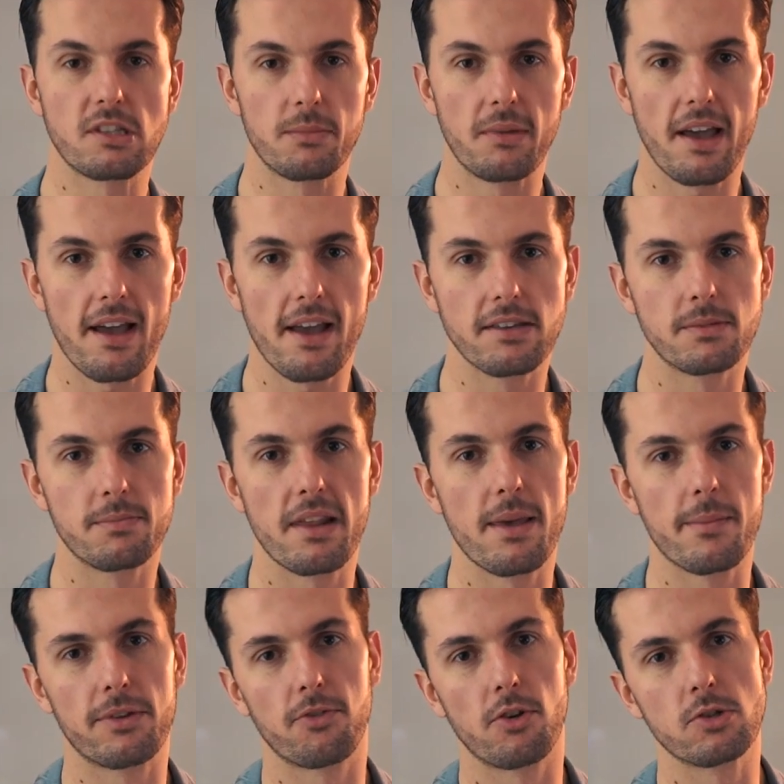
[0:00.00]
up guys, my
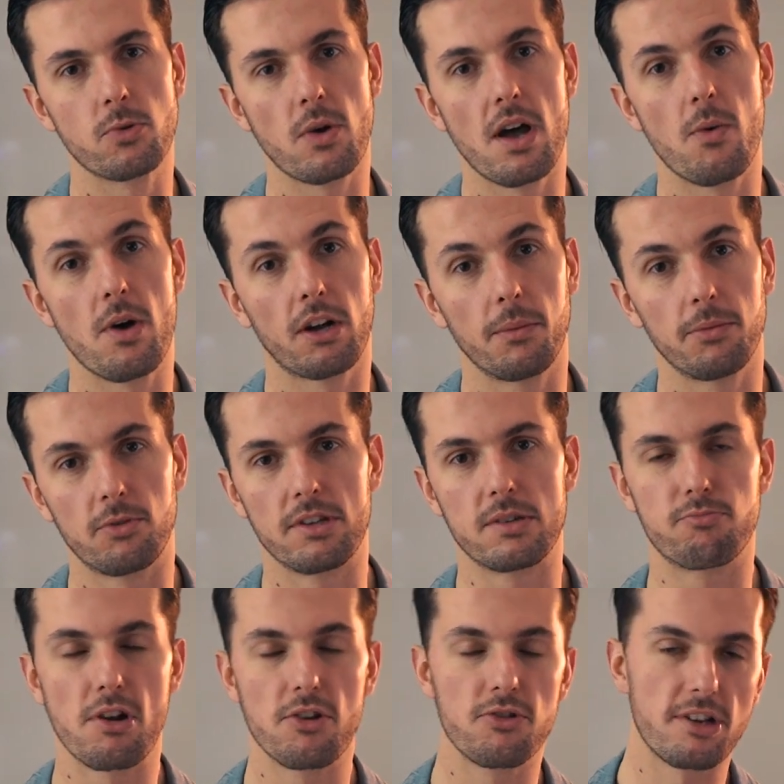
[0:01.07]
name is Francois, welcome to this
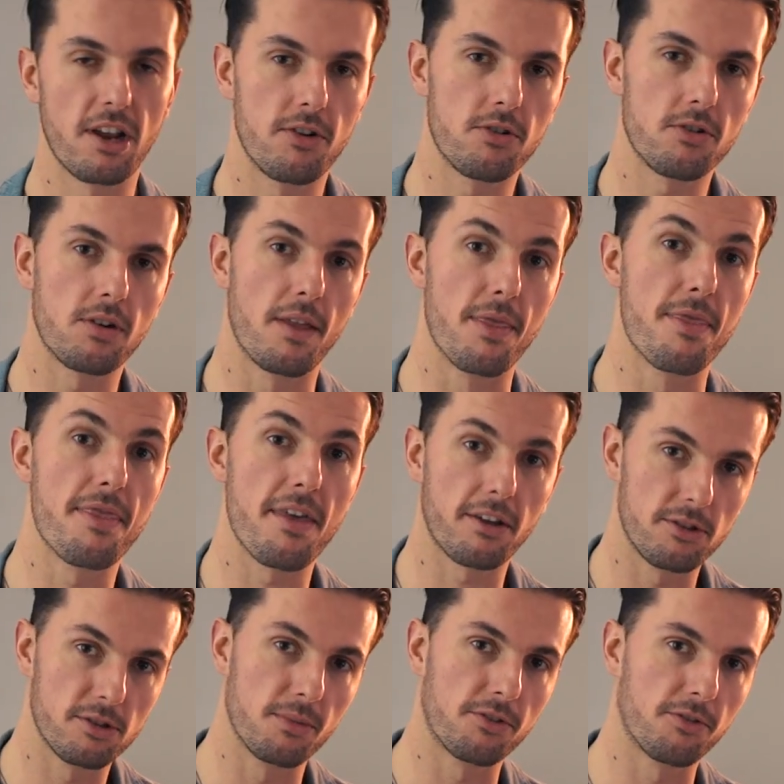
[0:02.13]
brand new channel and thank
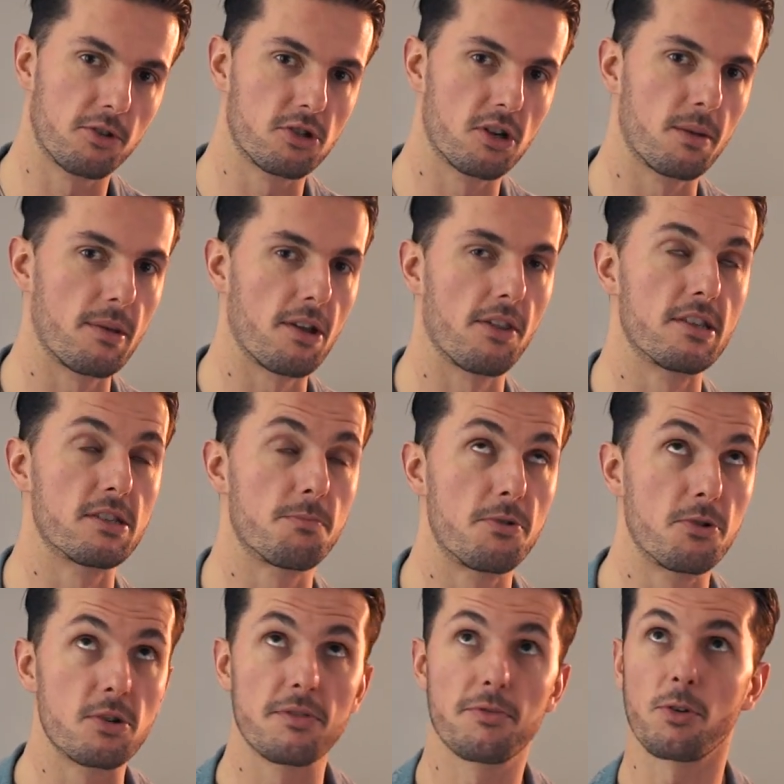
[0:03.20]
you so much for joining me on this
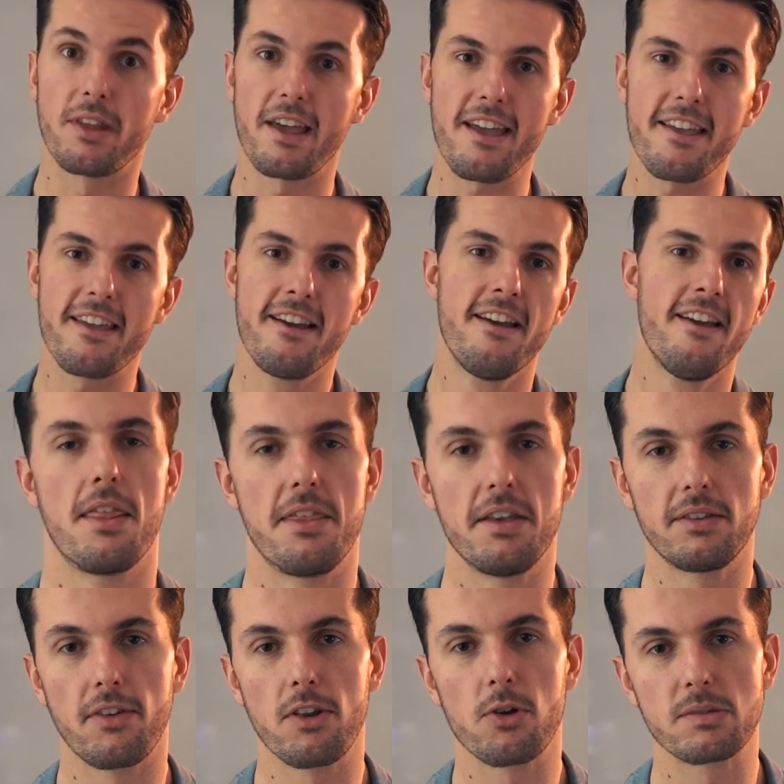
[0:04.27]
beautiful day.
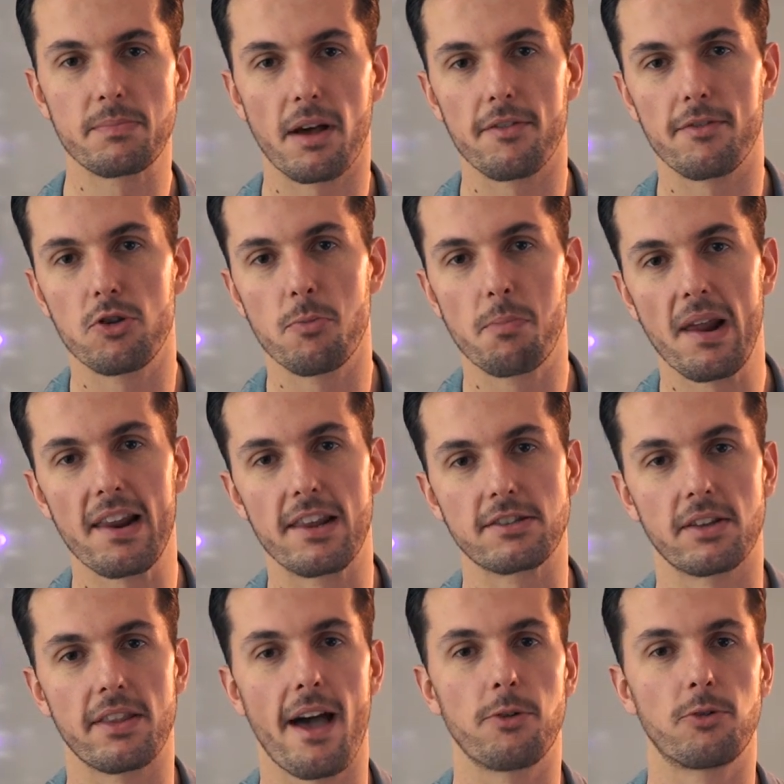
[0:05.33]
This video is part of a new
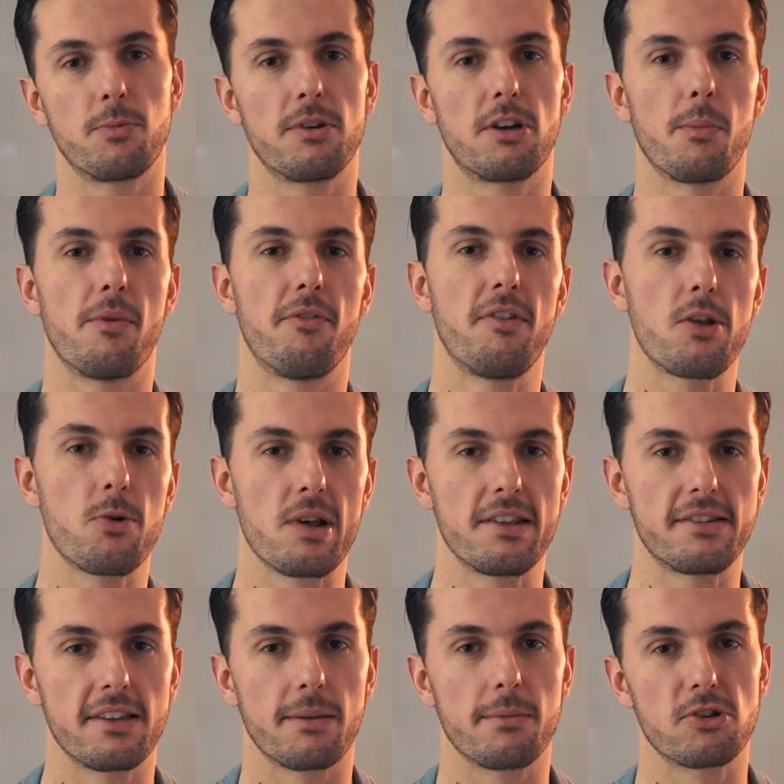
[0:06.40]
playlist on how to become a video
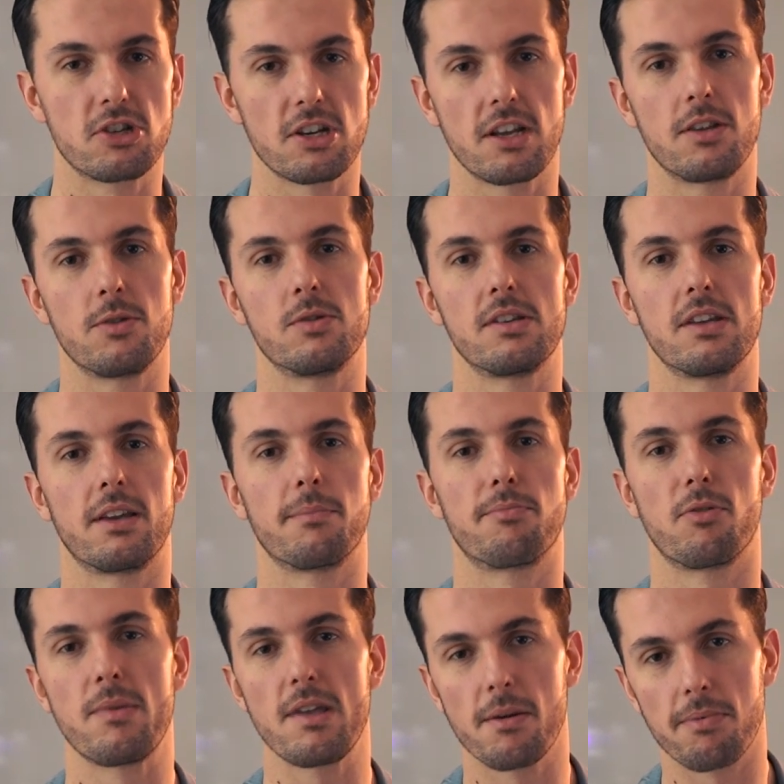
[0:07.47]
editing machine using
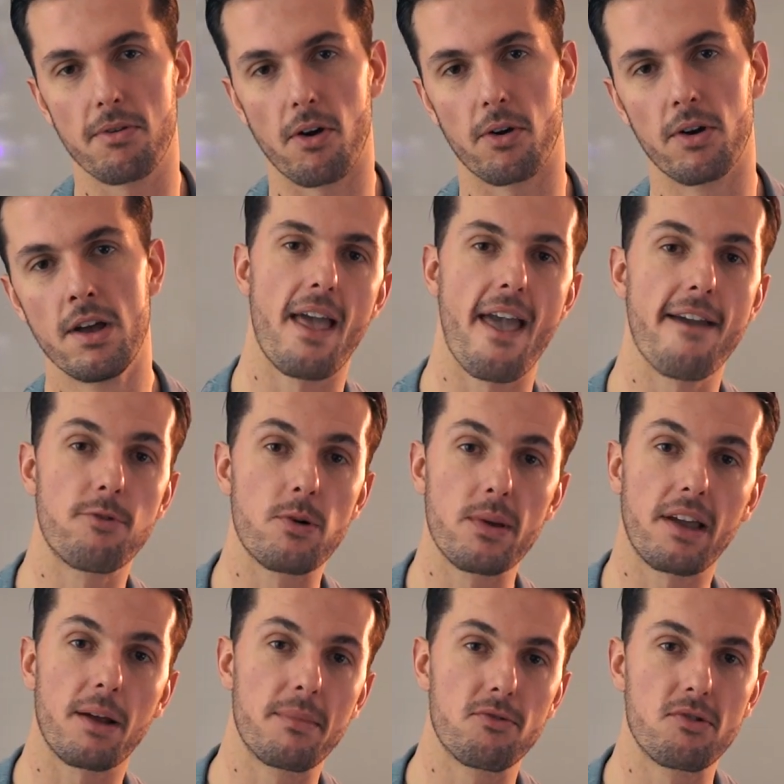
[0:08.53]
Premiere Pro. Every
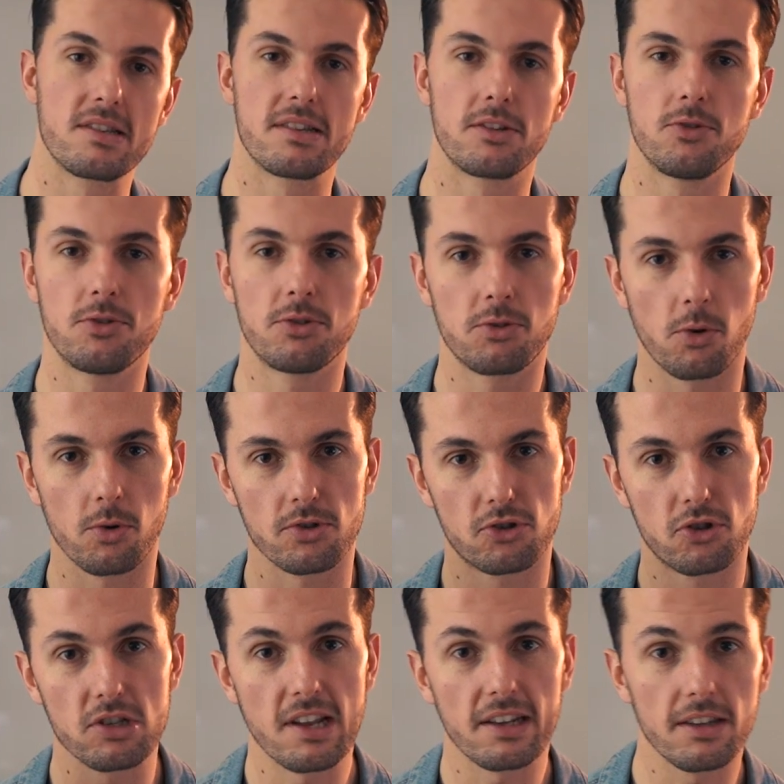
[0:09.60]
week I'll be releasing new tutorials
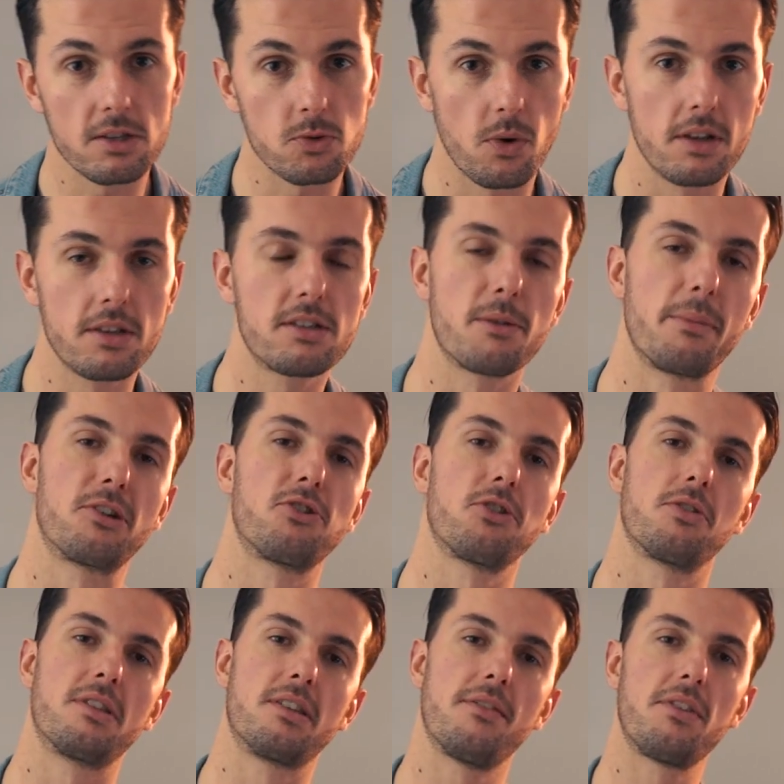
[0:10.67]
just like this one, so make
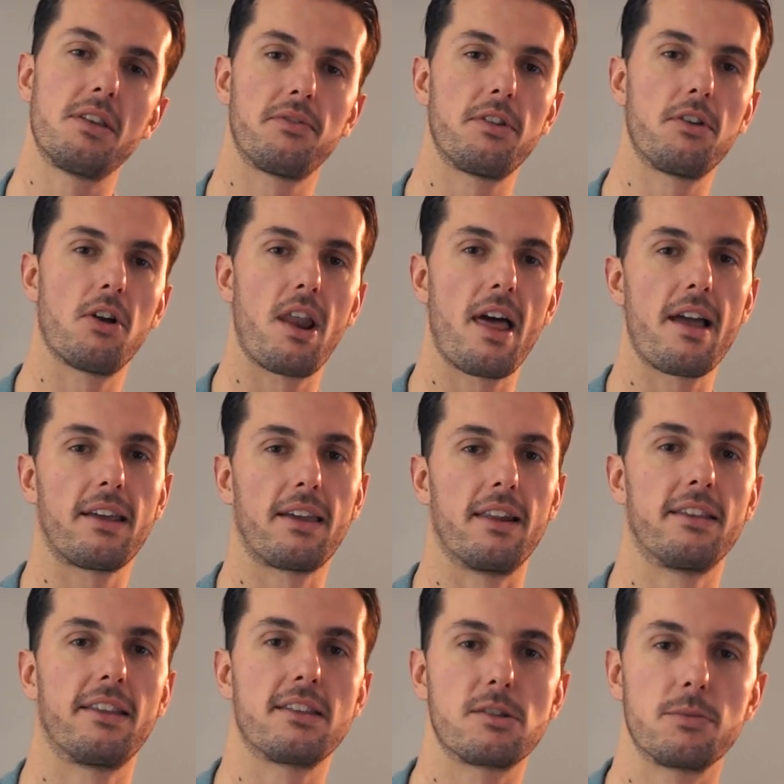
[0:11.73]
sure you give this video a like
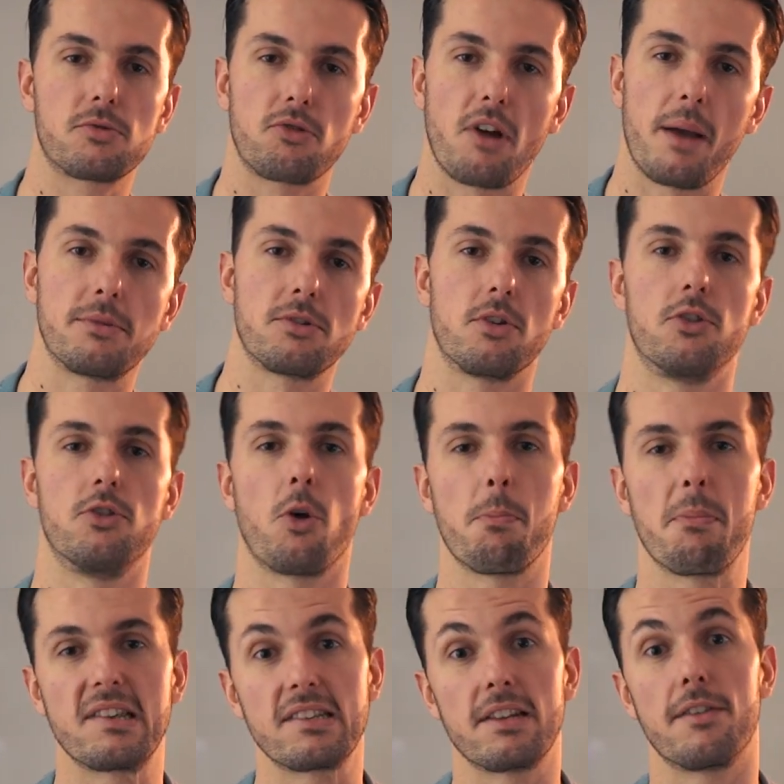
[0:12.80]
and get subscribed so you don't
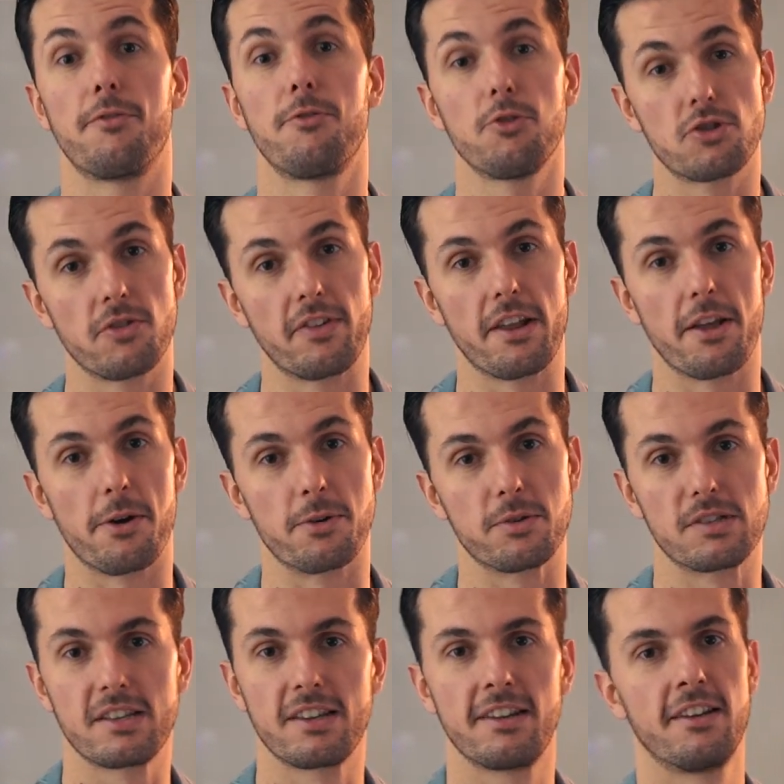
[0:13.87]
miss any future
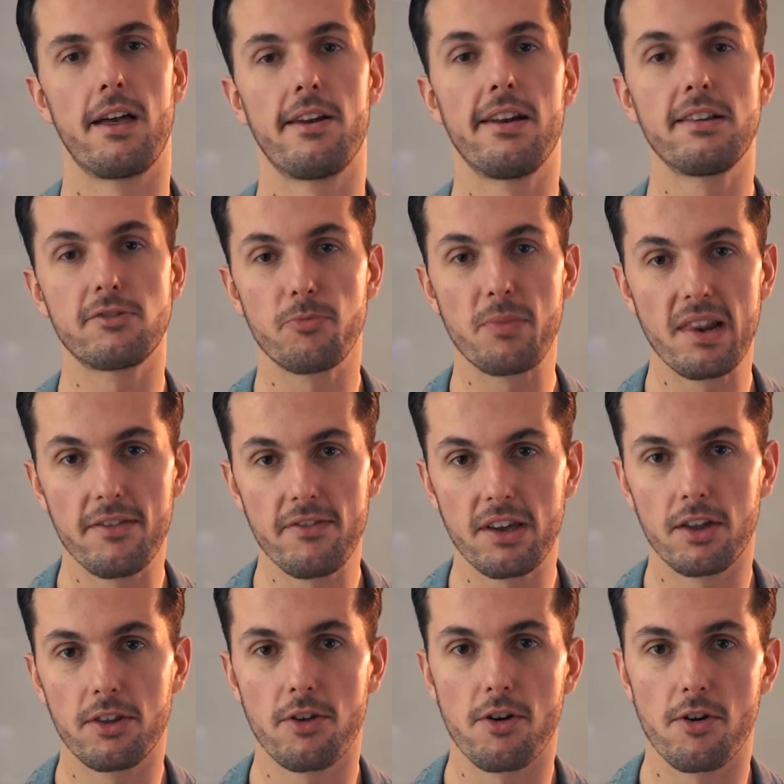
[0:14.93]
videos. Unless you've been
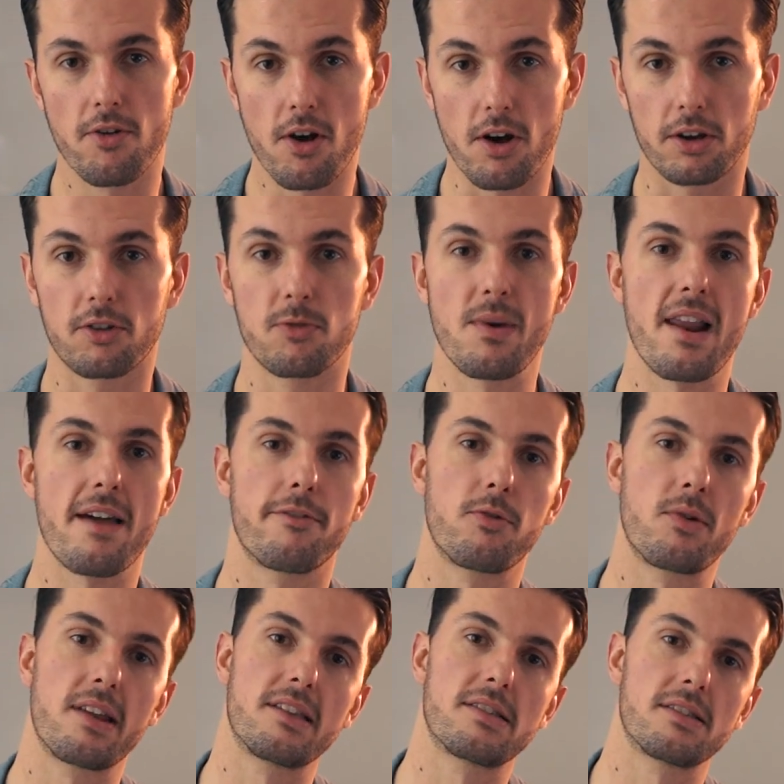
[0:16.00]
living under a rock, you might have
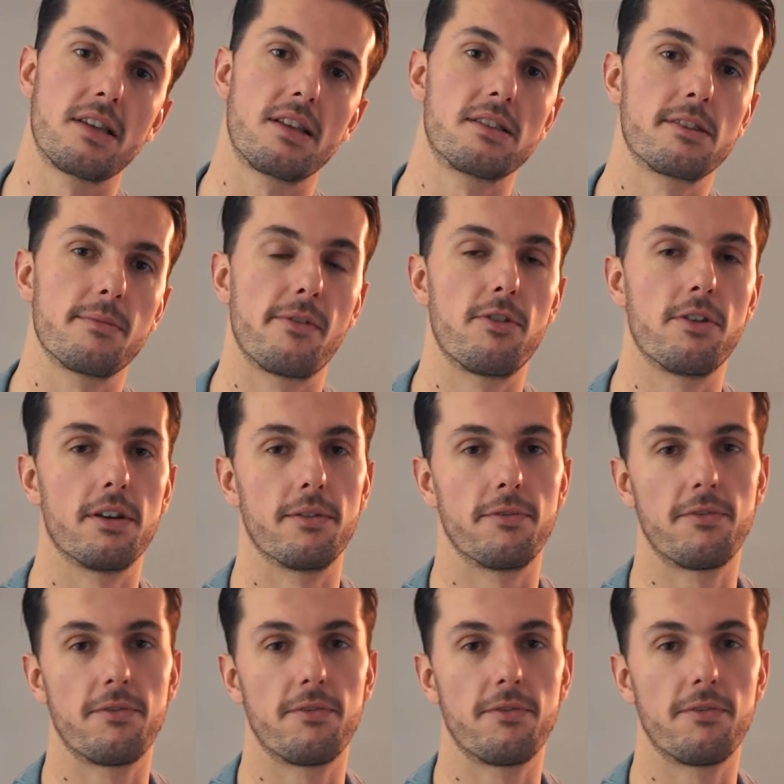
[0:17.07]
already seen some of the